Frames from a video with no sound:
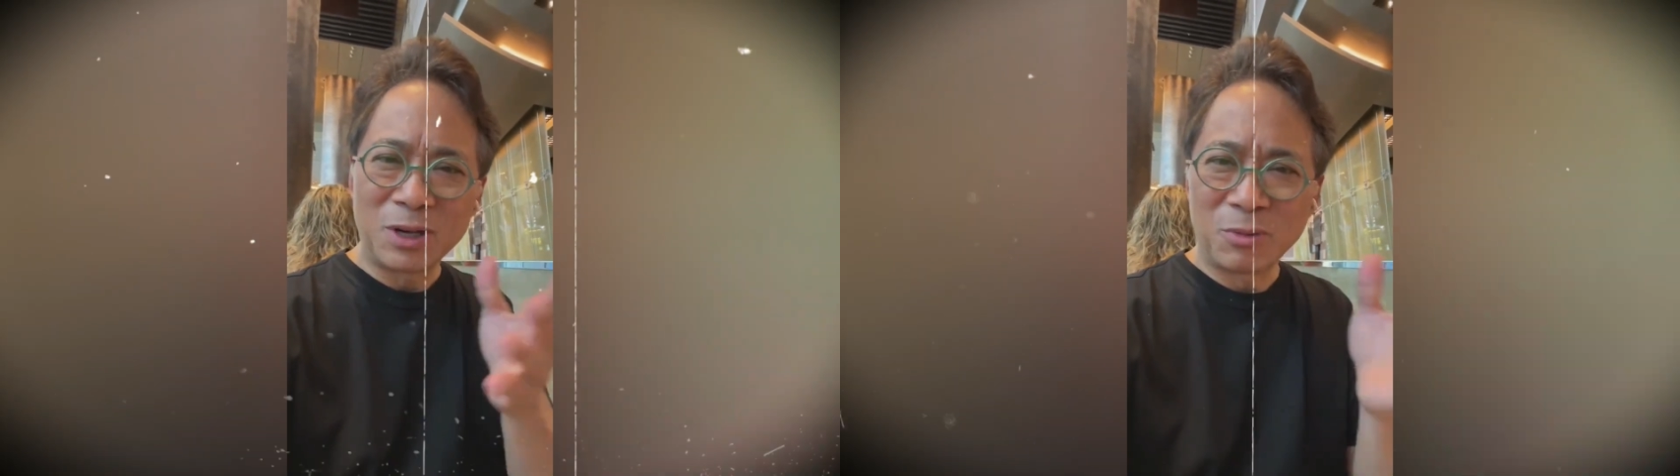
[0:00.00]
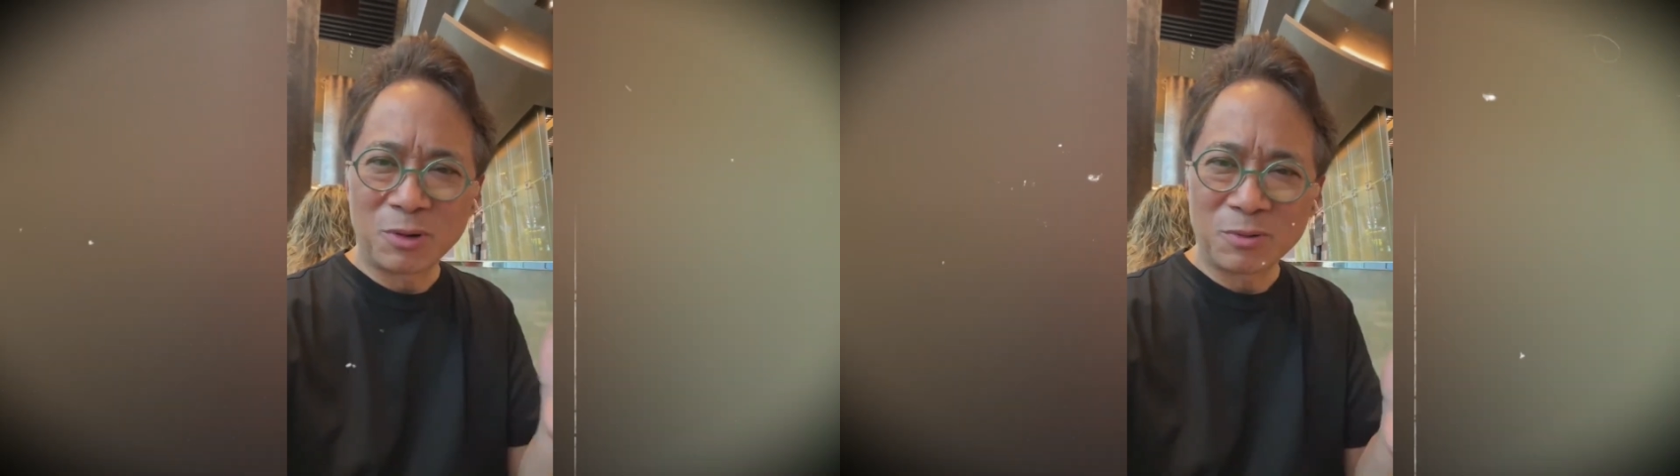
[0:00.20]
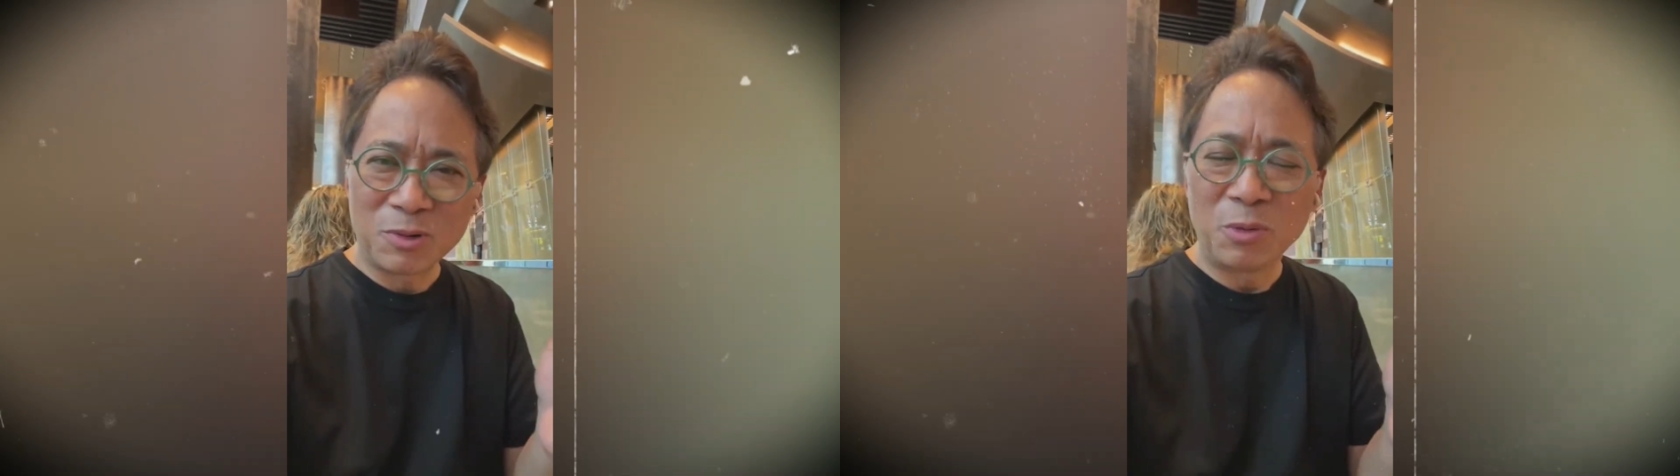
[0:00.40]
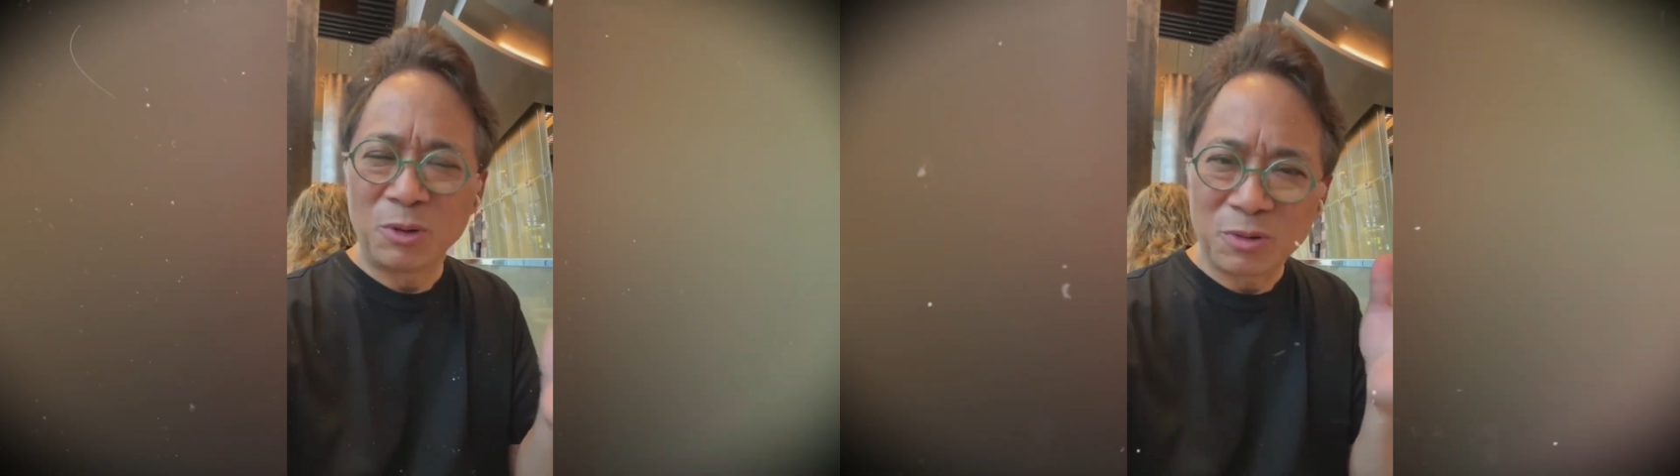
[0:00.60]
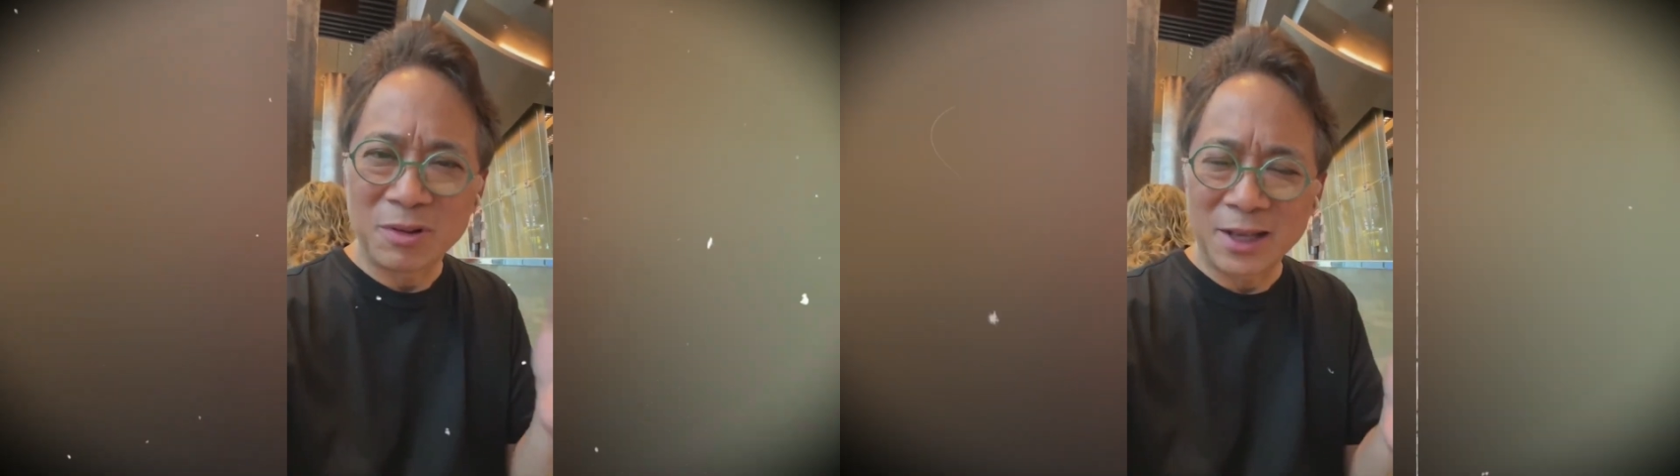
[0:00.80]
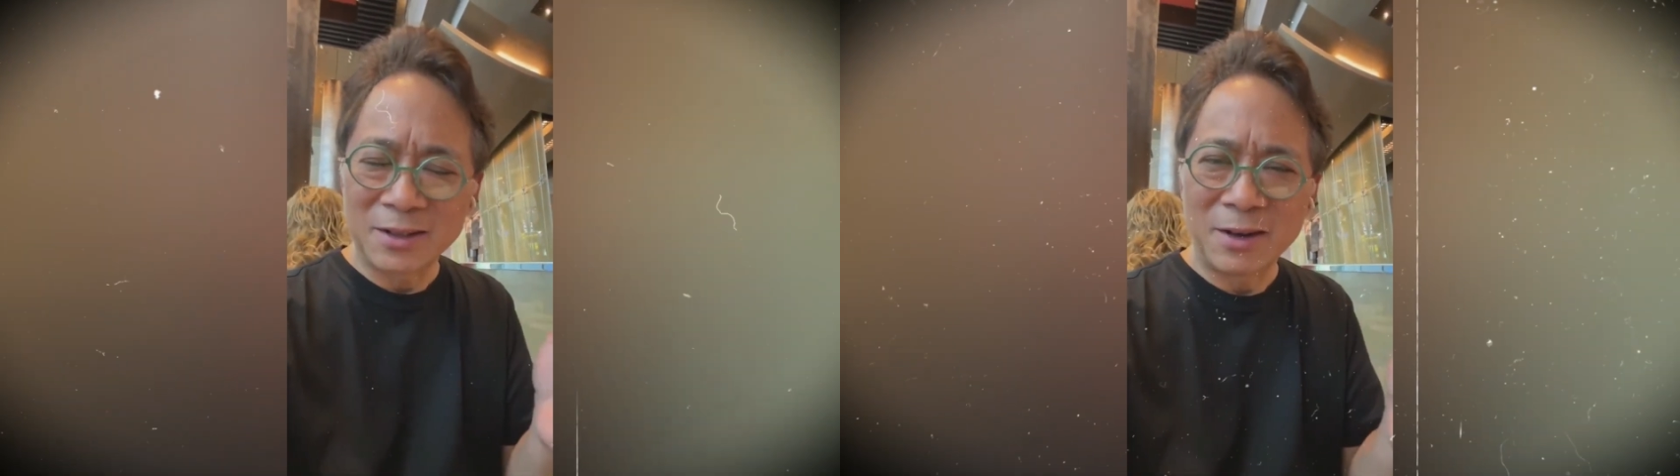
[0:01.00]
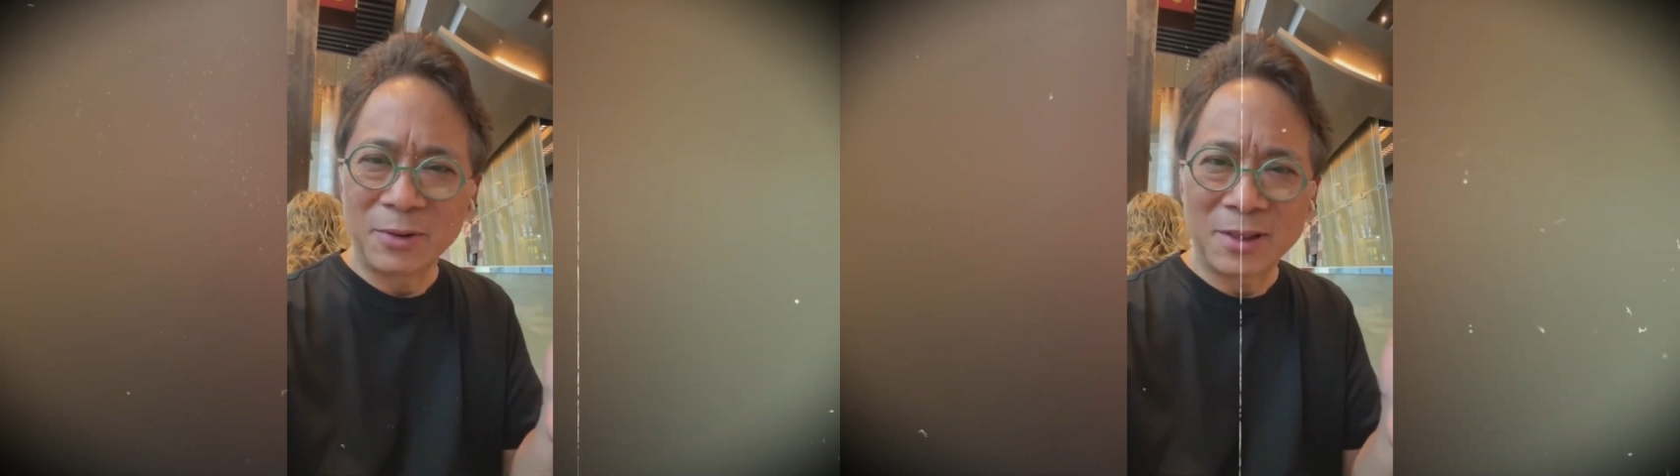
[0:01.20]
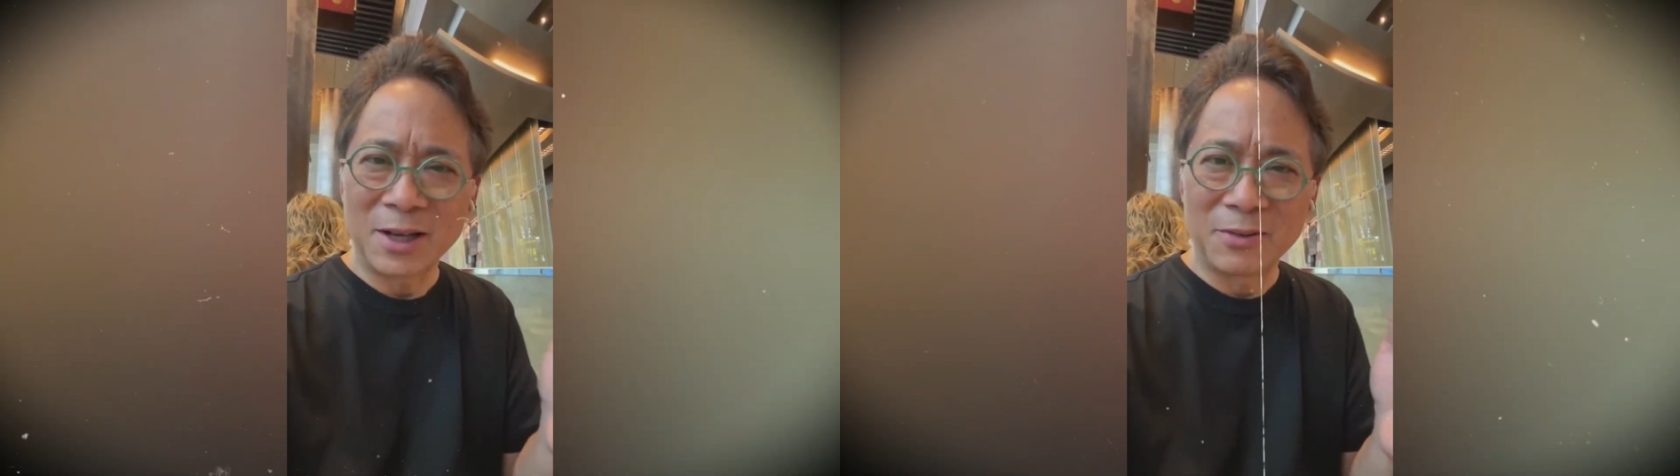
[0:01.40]
would
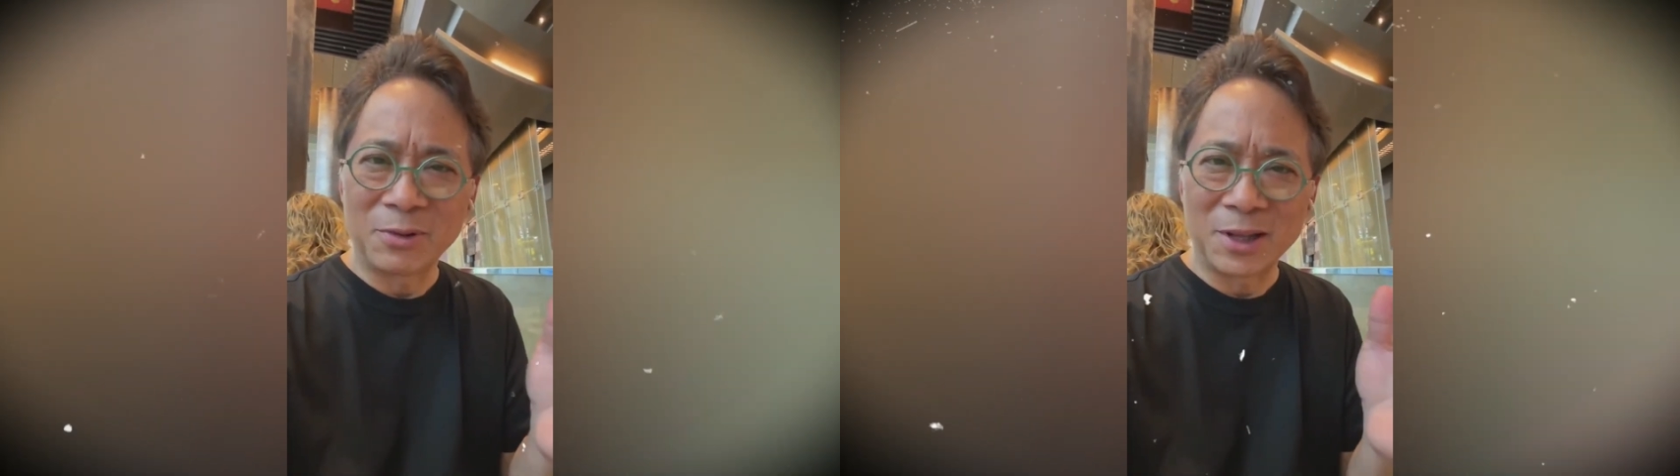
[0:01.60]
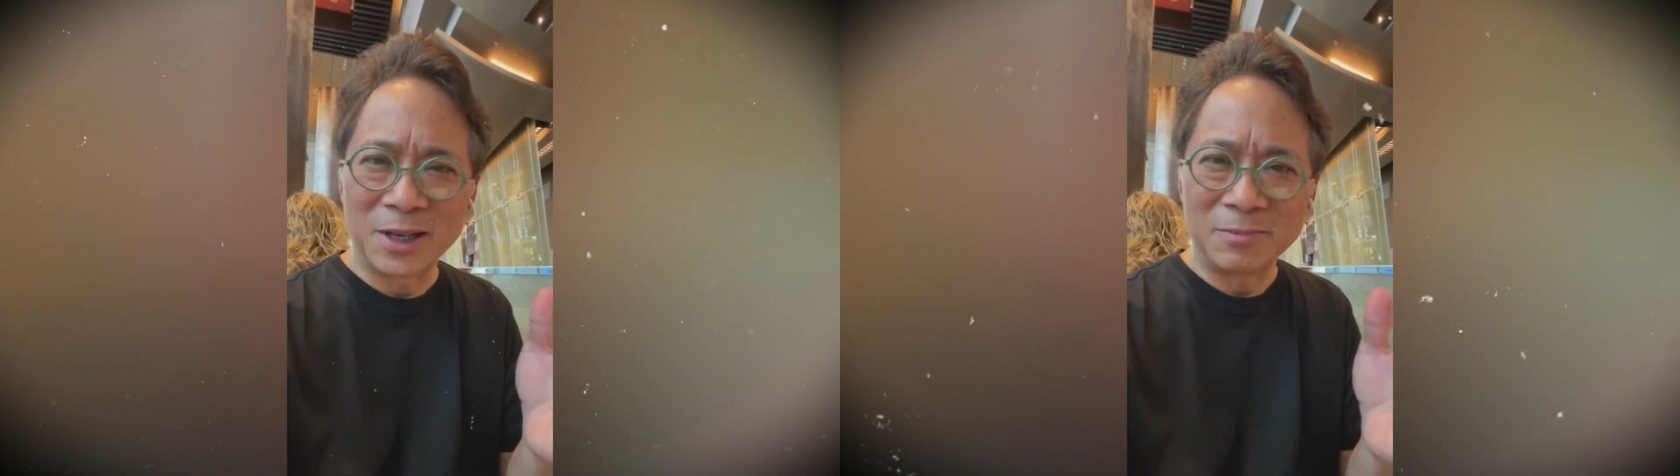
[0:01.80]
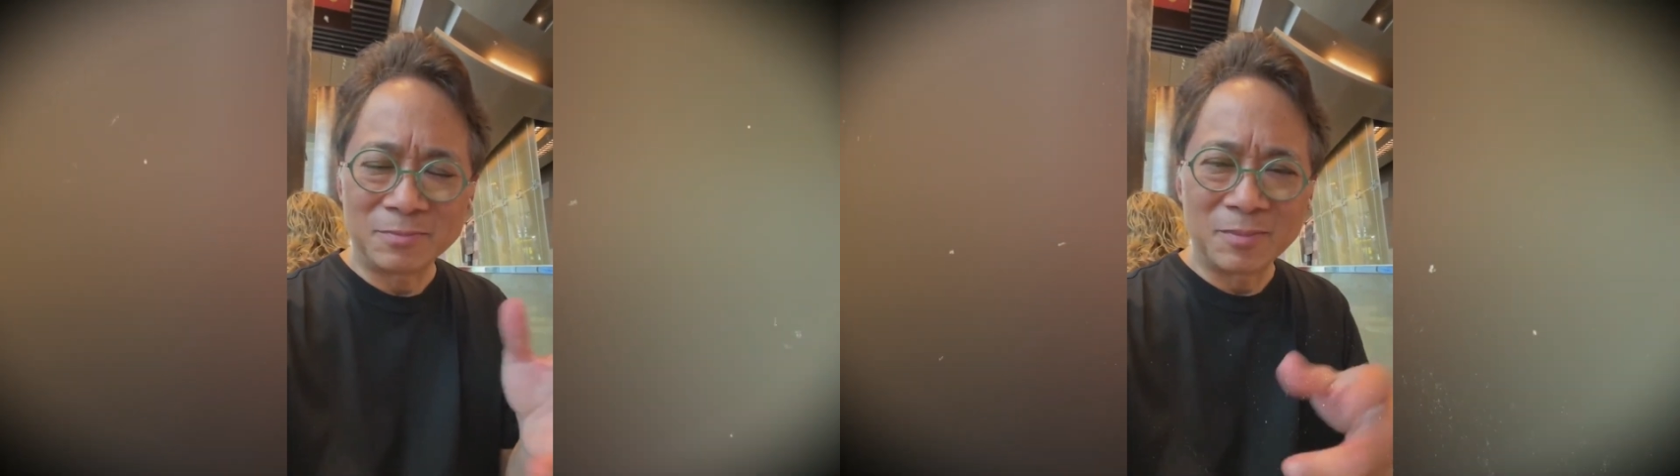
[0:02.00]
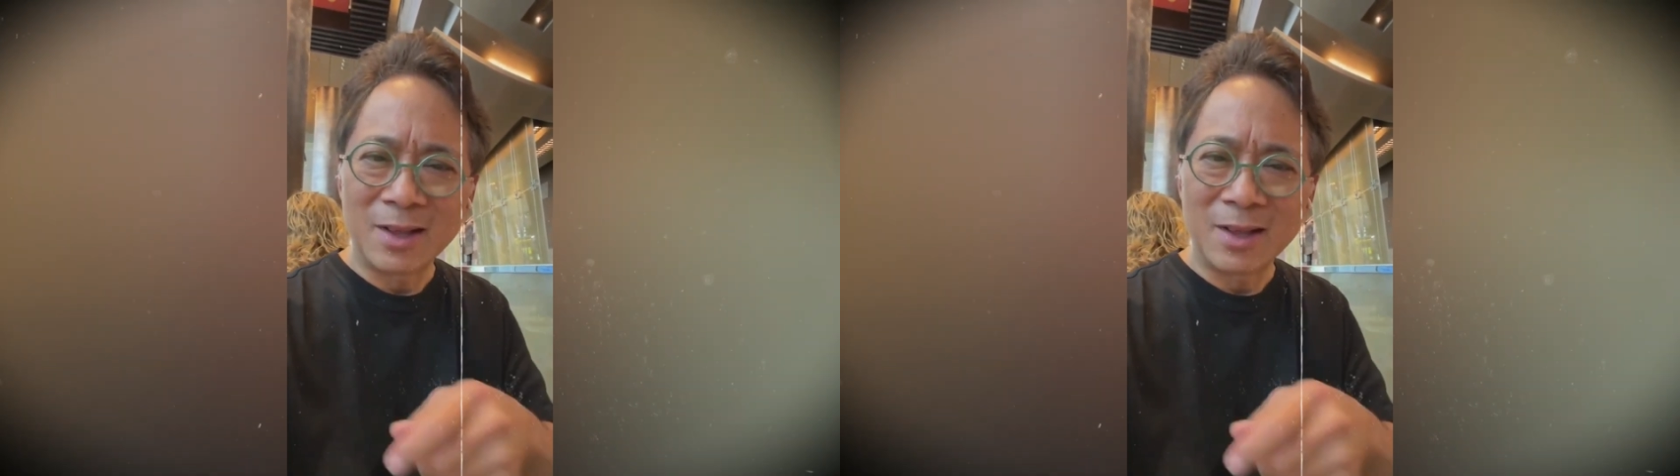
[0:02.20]
never think of really